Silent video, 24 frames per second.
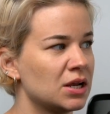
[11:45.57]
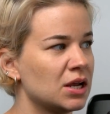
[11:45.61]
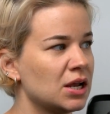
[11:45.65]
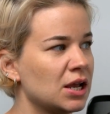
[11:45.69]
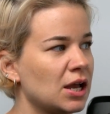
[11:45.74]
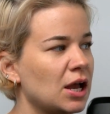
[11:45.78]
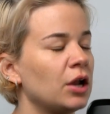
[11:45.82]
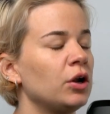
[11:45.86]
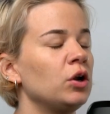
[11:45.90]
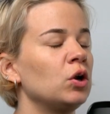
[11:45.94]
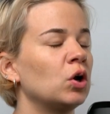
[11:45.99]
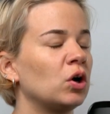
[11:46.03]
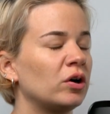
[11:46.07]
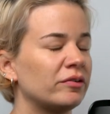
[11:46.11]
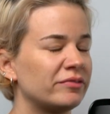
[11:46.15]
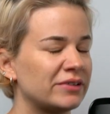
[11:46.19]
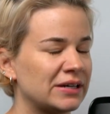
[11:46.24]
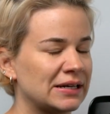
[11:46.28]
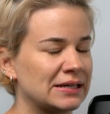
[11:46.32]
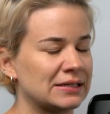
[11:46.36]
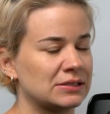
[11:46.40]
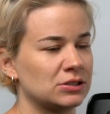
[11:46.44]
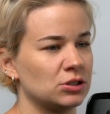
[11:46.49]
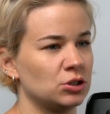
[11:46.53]
a lot of it
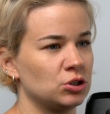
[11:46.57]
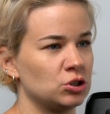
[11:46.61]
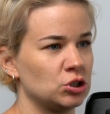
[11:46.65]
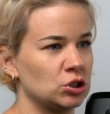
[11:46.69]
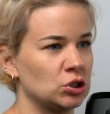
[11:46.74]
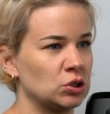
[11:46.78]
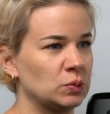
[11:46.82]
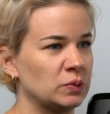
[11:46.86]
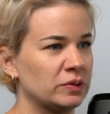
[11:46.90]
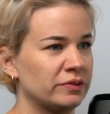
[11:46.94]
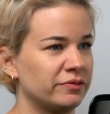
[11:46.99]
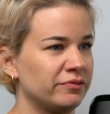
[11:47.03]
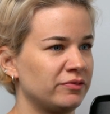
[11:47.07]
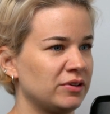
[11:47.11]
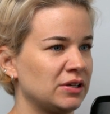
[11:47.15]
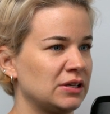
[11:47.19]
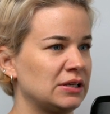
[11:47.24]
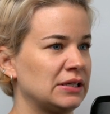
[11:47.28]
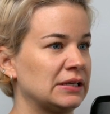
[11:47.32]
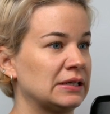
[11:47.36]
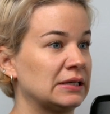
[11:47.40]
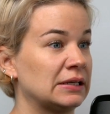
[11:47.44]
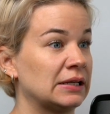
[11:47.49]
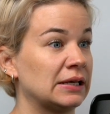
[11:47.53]
has to do with
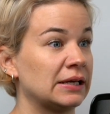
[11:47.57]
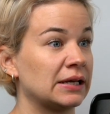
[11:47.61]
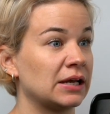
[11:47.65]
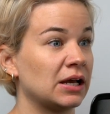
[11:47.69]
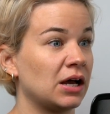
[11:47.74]
feeling like